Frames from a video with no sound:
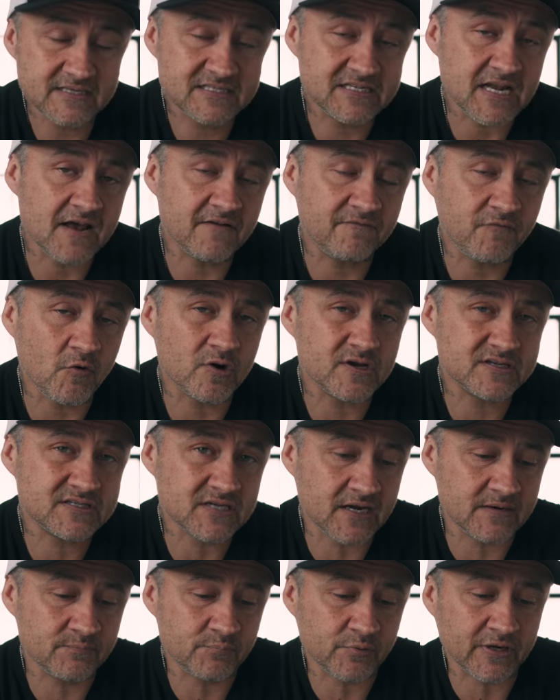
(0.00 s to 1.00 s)
instead
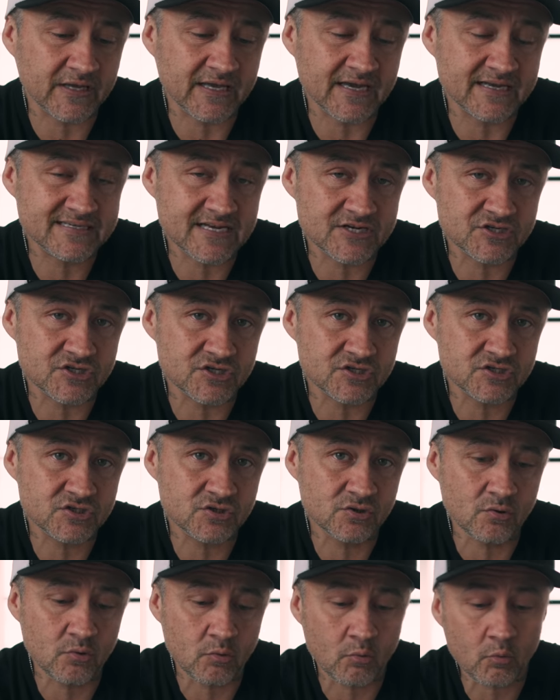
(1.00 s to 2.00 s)
focus on bringing attention
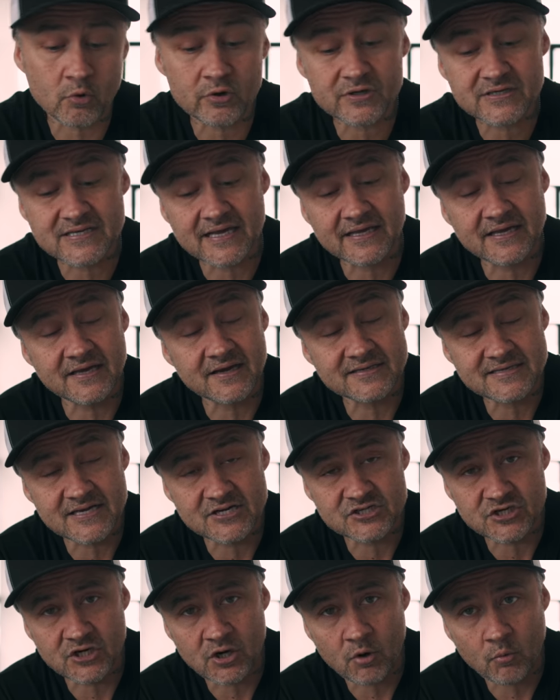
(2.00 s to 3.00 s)
to or taking
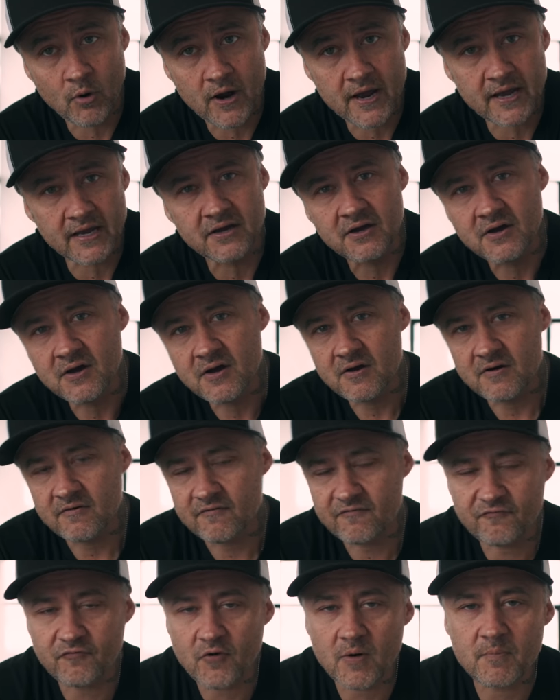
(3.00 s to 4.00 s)
attention away
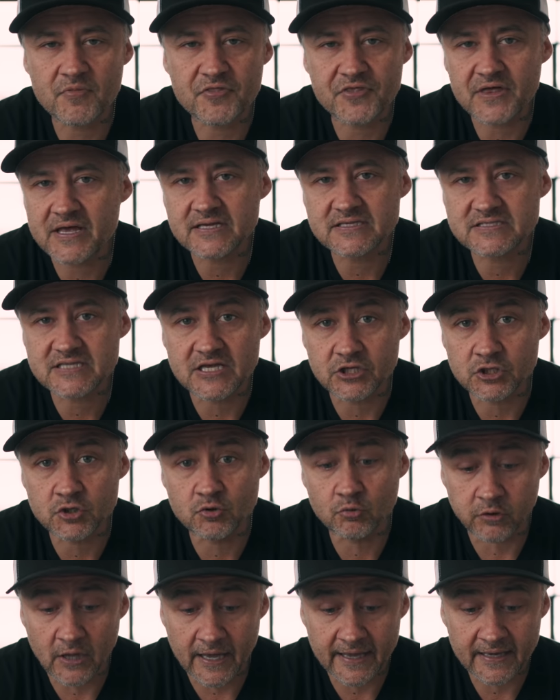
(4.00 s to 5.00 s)
from things that
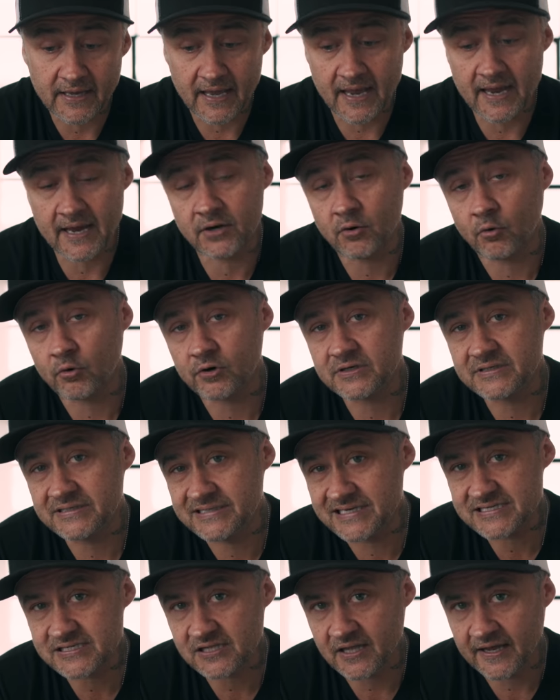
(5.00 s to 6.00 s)
you like and or
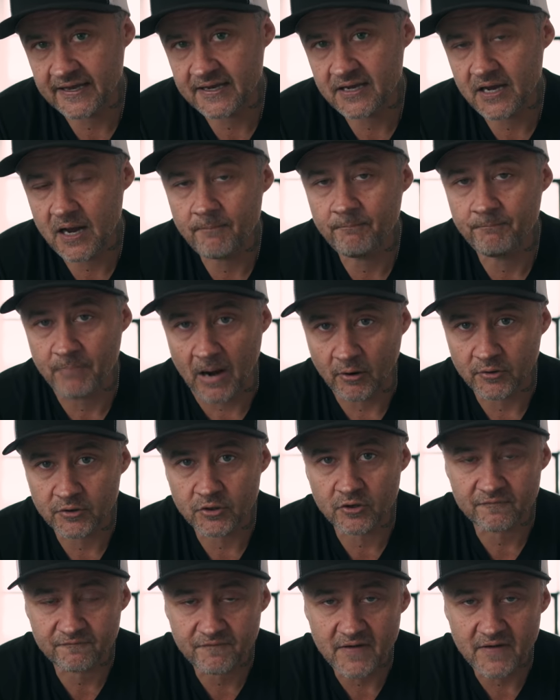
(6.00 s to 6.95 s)
dislike about your